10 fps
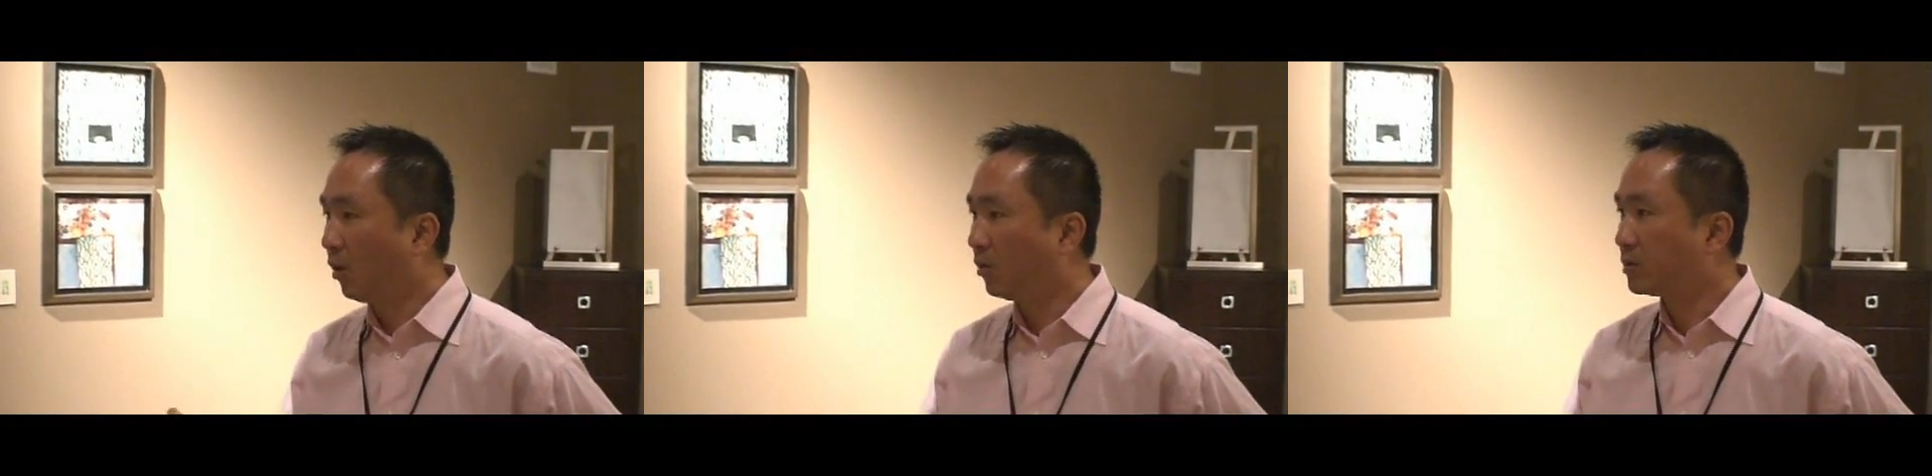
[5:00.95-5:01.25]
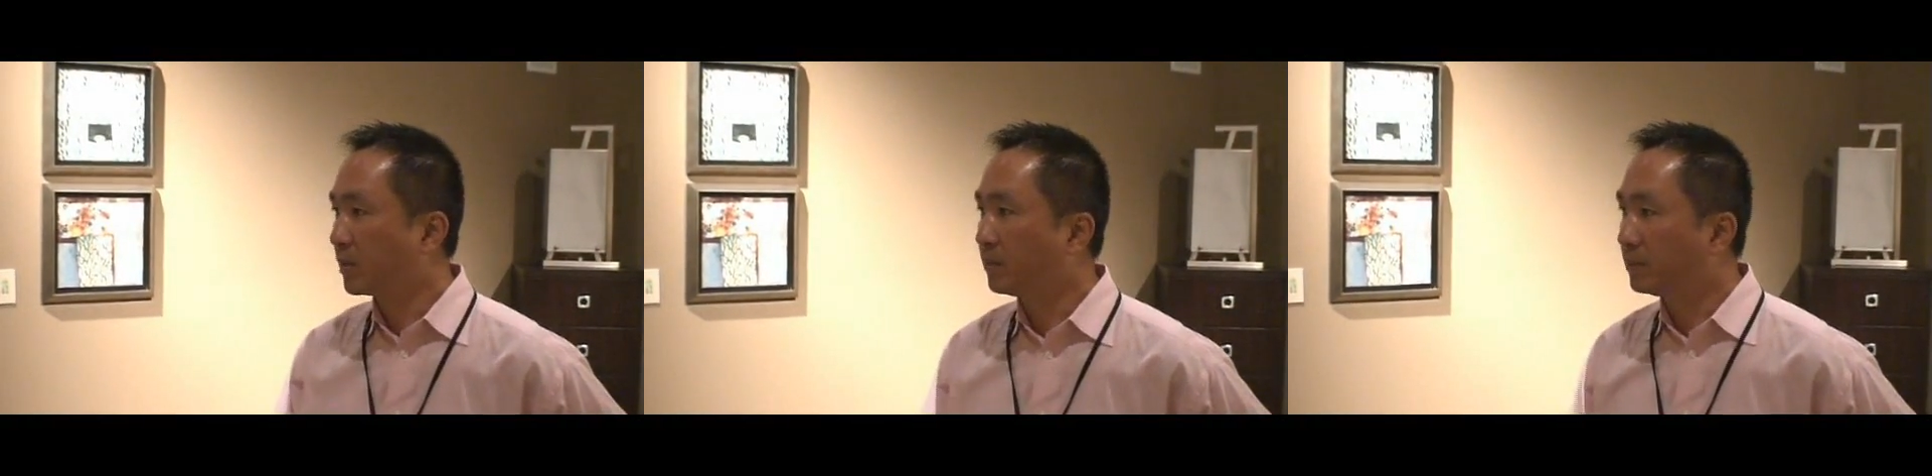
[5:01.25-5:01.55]

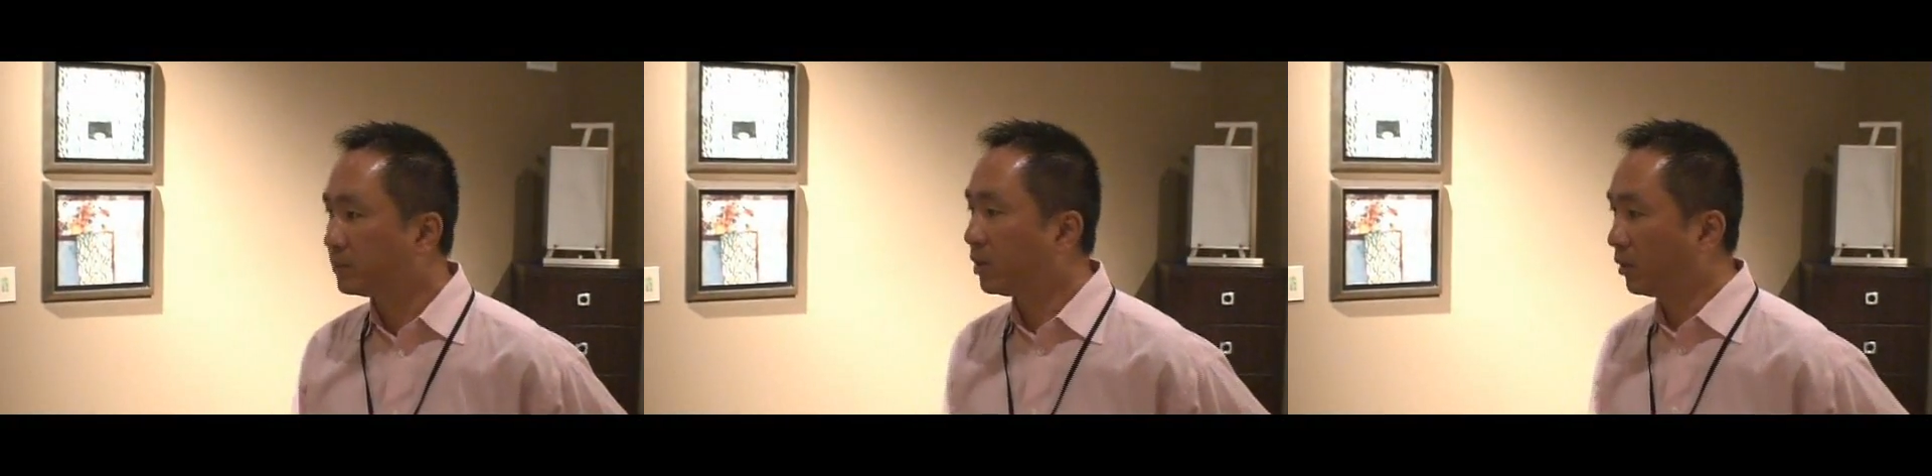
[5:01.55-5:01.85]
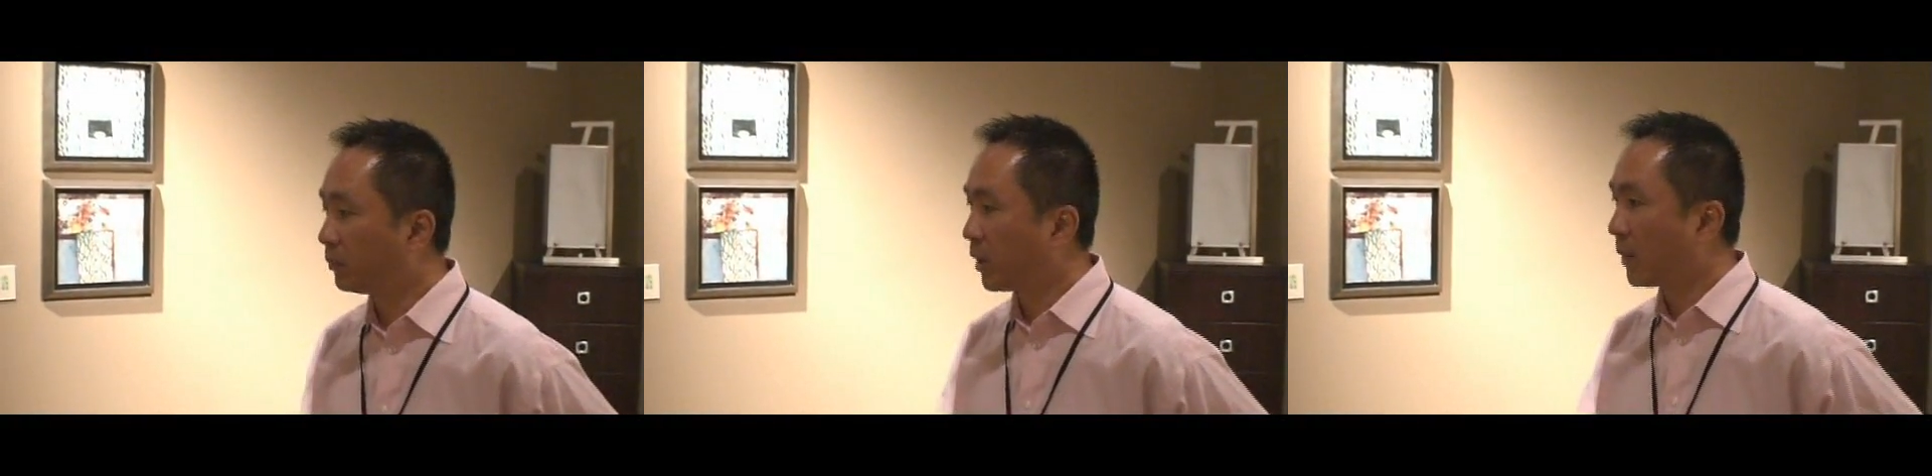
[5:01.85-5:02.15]
own some
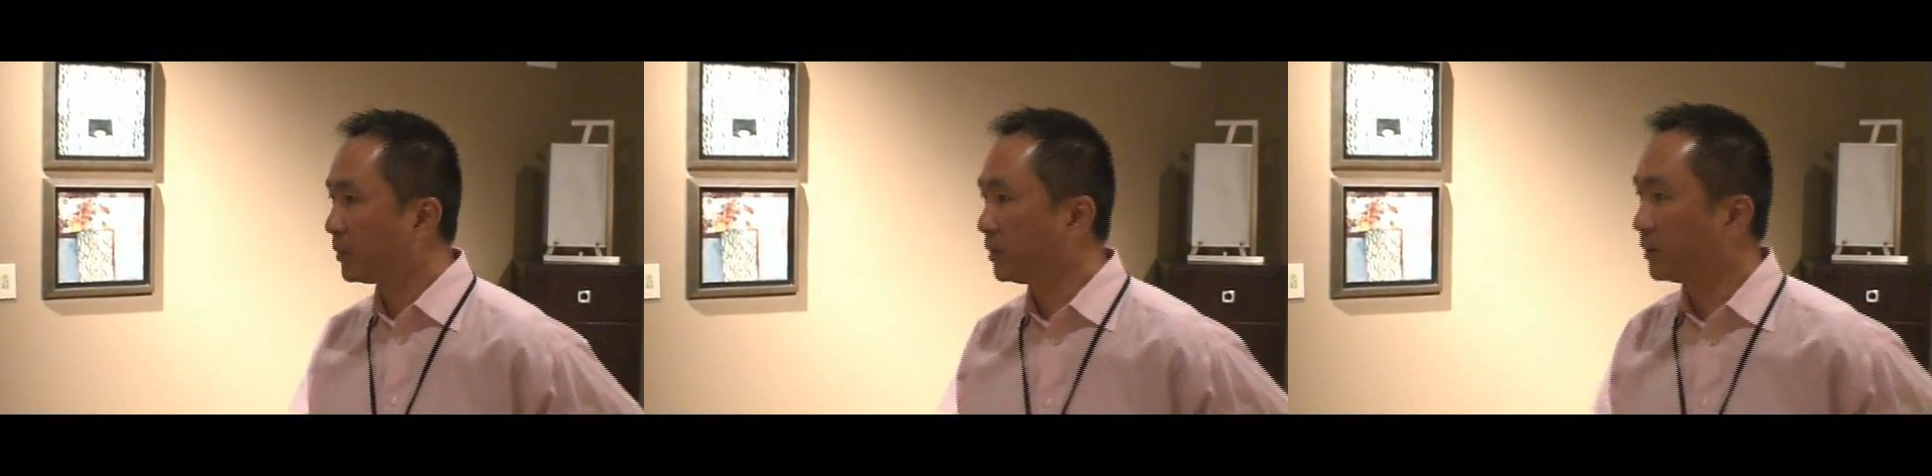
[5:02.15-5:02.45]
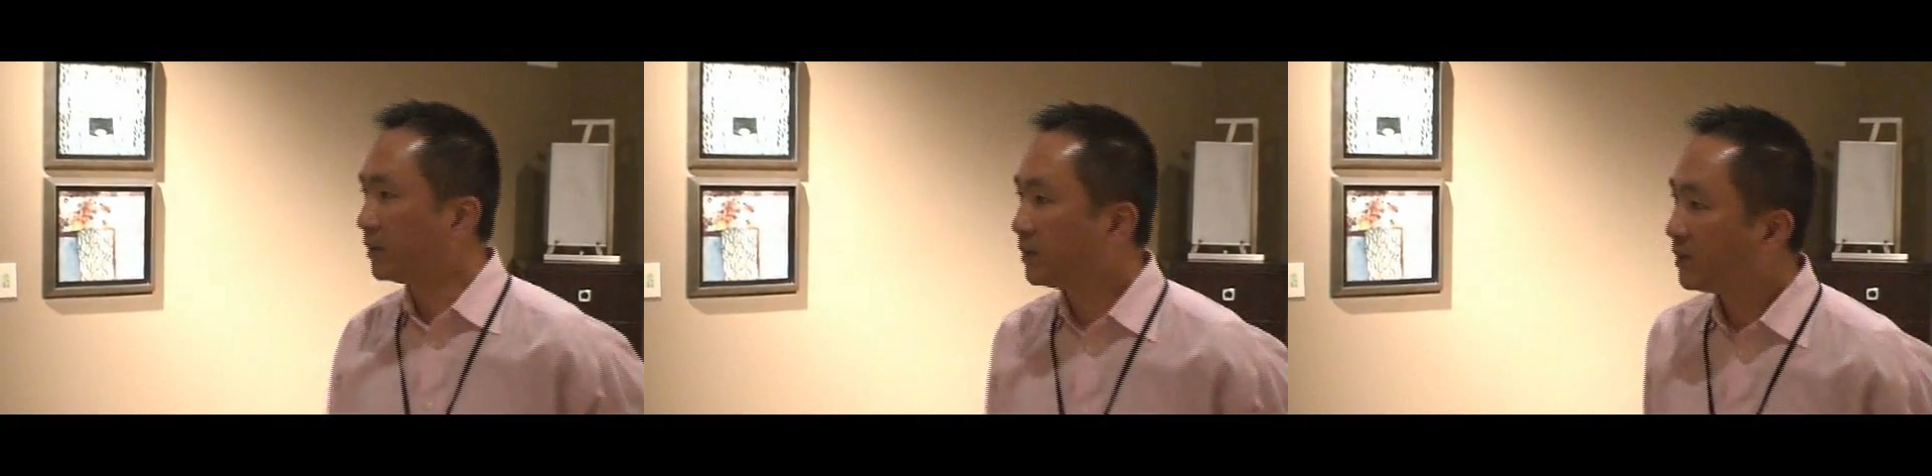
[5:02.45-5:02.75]

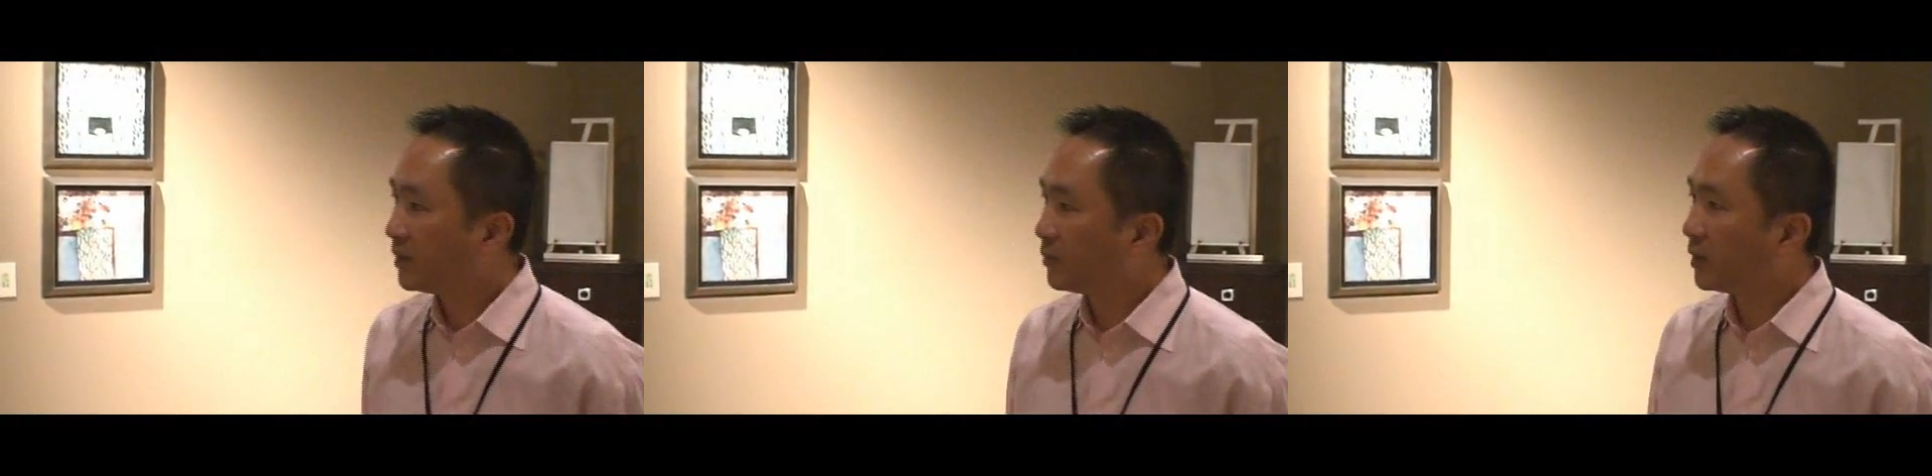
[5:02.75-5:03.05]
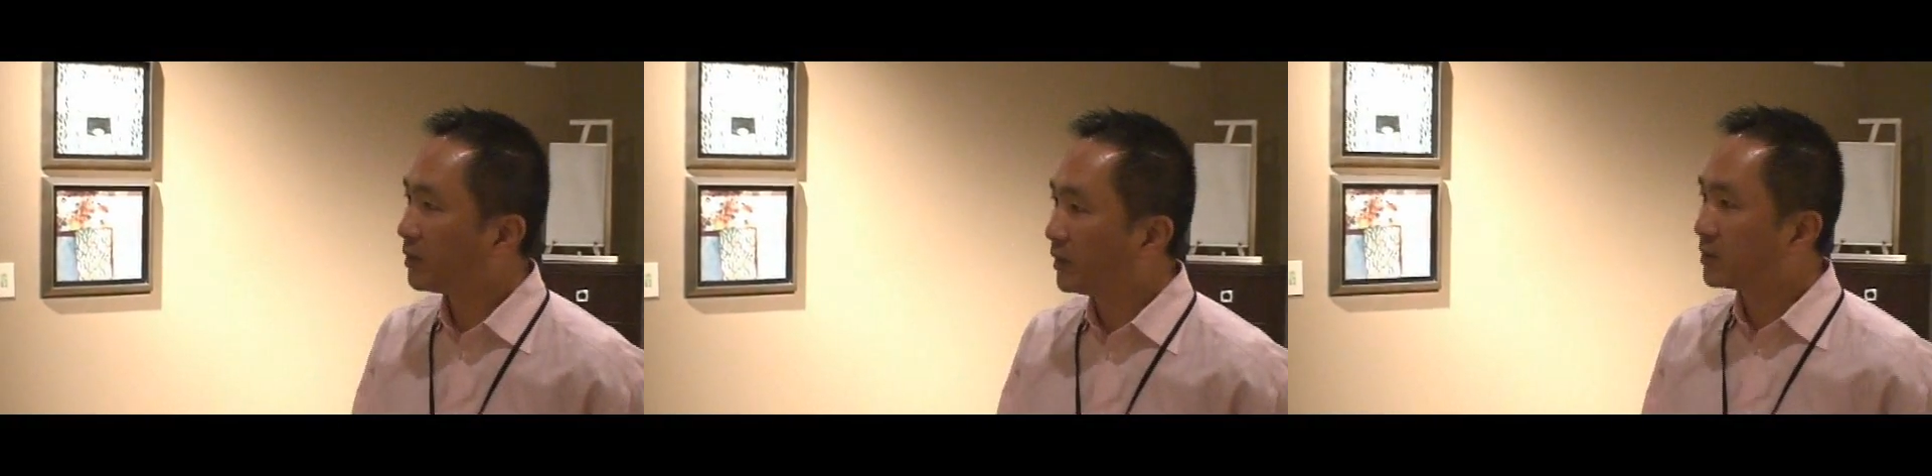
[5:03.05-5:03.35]
property
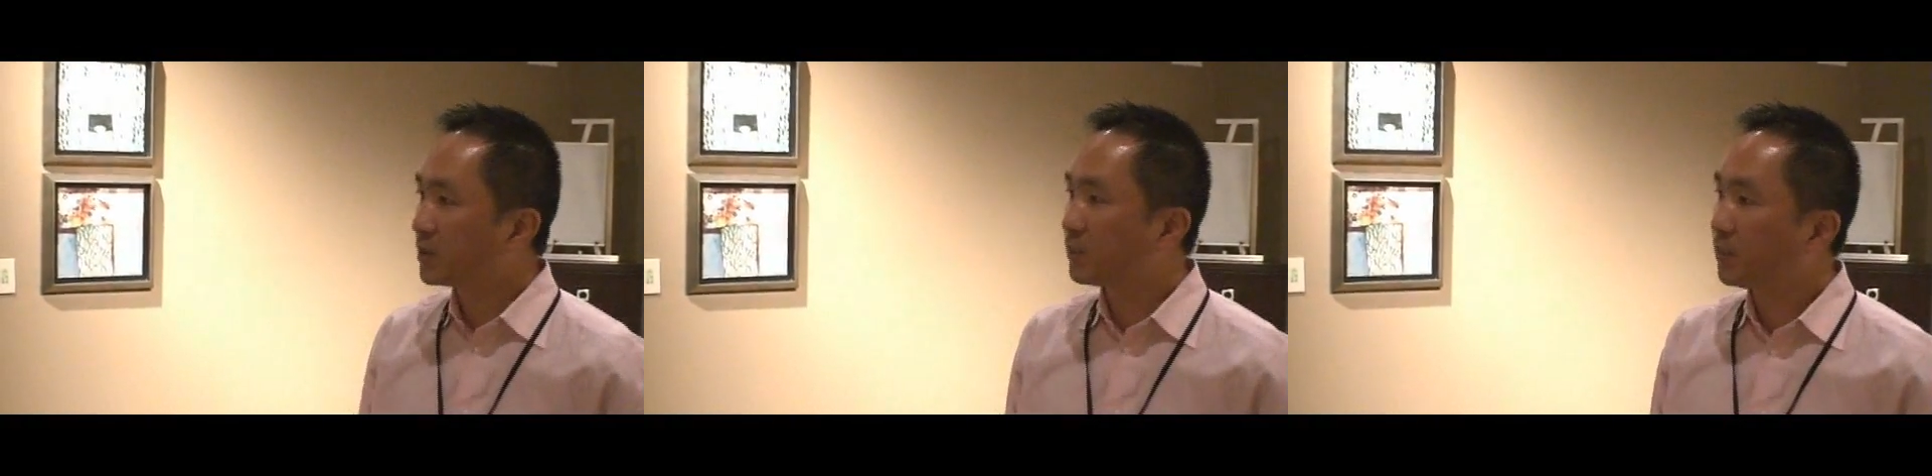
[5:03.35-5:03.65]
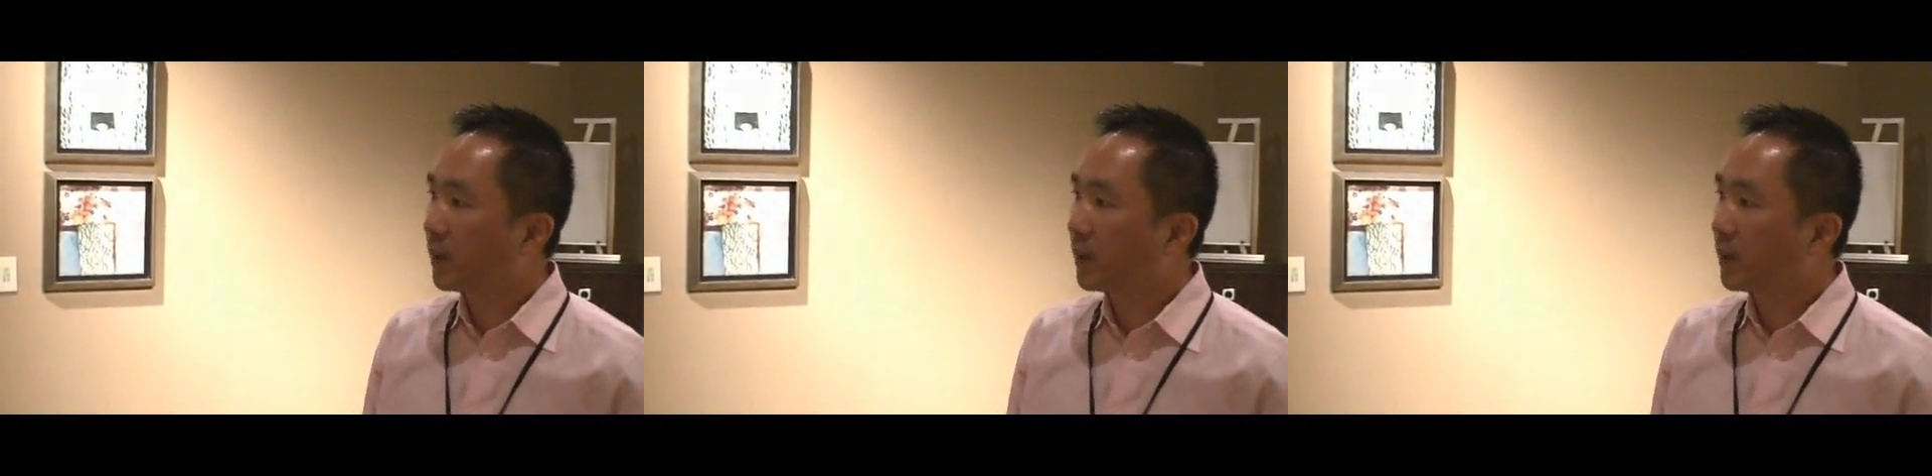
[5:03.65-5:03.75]
rather than just